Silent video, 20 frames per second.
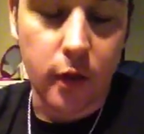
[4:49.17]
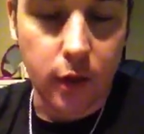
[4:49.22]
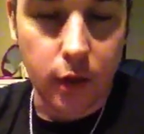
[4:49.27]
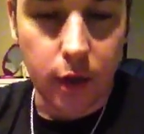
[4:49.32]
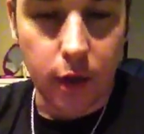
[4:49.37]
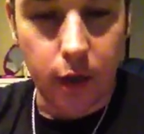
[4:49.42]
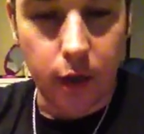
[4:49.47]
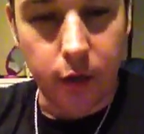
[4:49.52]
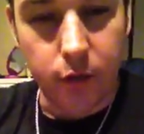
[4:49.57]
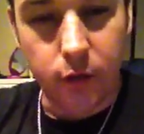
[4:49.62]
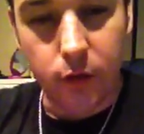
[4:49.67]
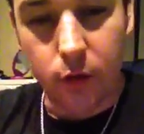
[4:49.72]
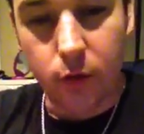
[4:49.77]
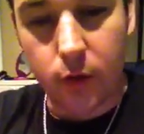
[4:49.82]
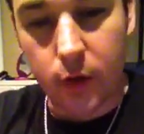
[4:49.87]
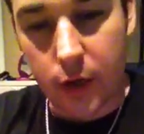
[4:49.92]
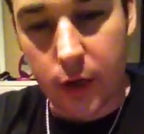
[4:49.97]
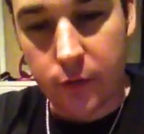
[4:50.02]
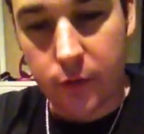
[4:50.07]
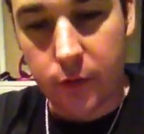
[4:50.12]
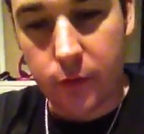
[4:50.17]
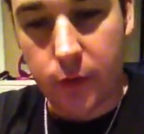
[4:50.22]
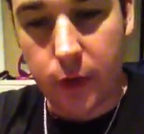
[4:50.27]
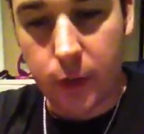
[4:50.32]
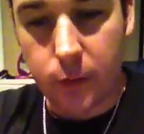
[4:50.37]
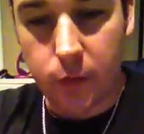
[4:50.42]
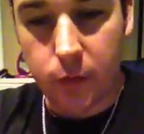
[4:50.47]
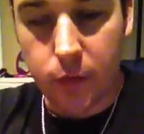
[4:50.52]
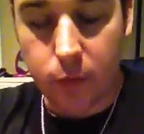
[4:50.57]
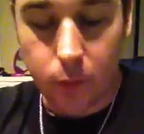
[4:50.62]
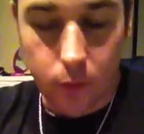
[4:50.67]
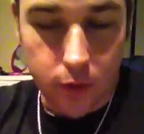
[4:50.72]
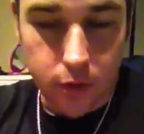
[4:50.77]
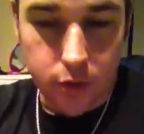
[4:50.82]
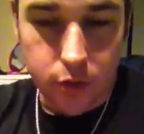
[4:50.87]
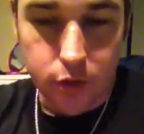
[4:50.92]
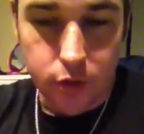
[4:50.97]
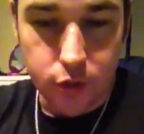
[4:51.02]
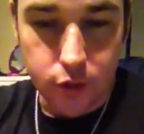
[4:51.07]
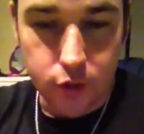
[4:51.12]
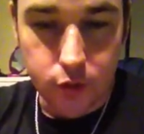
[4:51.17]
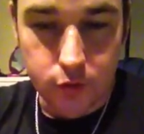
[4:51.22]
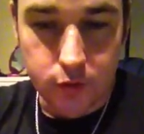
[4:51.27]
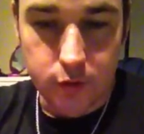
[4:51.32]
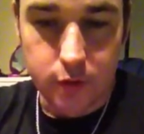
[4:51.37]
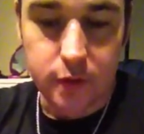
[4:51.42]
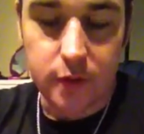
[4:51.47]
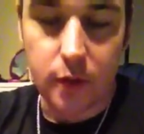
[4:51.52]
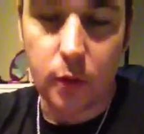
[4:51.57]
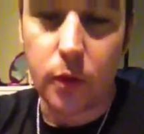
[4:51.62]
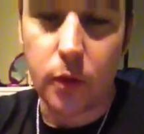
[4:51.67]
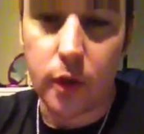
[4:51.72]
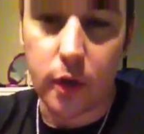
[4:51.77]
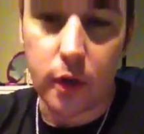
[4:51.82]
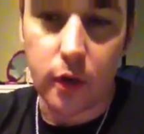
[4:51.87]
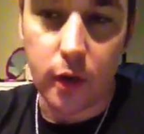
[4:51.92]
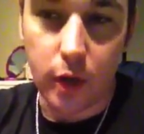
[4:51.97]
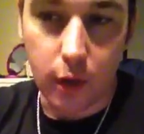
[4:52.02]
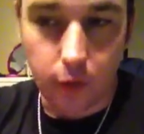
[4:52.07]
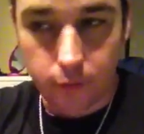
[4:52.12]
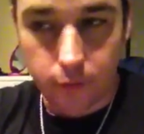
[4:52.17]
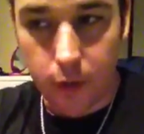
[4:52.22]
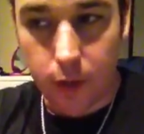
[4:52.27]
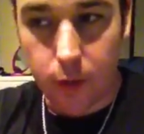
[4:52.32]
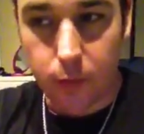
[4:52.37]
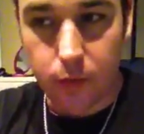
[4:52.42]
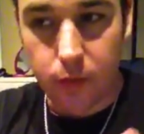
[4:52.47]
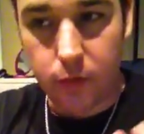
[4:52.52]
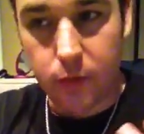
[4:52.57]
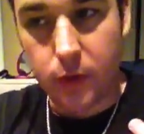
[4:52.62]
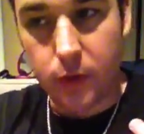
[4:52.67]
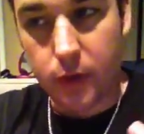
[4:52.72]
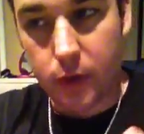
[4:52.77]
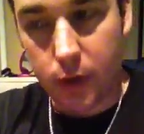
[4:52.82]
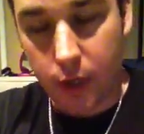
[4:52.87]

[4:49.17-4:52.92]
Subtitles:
and I don't have to vape as much juice as somebody that vapes